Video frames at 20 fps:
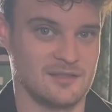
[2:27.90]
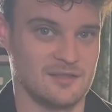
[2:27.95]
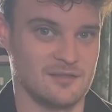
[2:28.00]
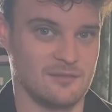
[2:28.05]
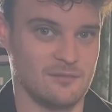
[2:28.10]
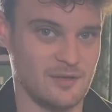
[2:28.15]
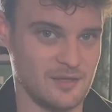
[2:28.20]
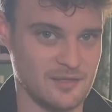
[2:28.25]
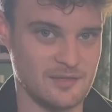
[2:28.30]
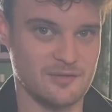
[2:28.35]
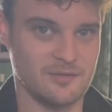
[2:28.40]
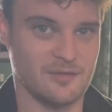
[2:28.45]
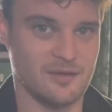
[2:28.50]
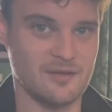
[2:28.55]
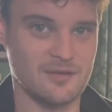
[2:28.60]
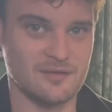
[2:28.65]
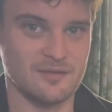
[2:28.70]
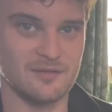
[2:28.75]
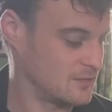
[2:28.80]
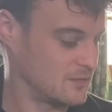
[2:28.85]
We can do
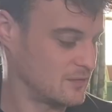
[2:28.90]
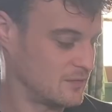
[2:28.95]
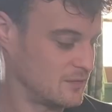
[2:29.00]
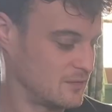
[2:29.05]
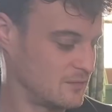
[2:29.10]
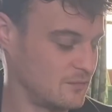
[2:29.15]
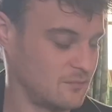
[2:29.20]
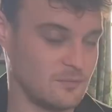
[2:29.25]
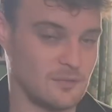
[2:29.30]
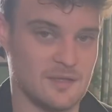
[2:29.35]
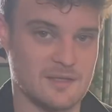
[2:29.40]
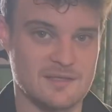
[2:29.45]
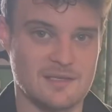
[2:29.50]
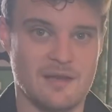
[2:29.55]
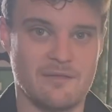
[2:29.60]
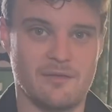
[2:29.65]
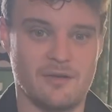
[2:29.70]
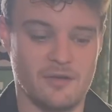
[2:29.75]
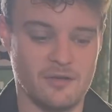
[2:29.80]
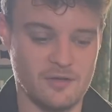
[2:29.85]
that. Well, let's have
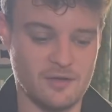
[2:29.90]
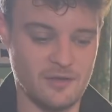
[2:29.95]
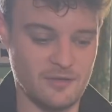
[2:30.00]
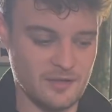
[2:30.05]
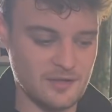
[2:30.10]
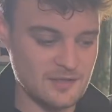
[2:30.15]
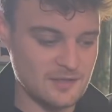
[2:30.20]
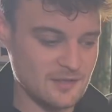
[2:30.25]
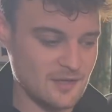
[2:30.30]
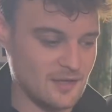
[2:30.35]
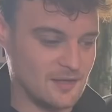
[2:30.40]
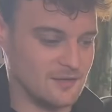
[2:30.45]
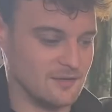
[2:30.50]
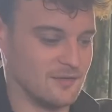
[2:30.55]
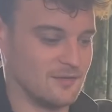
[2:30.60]
a look at this then.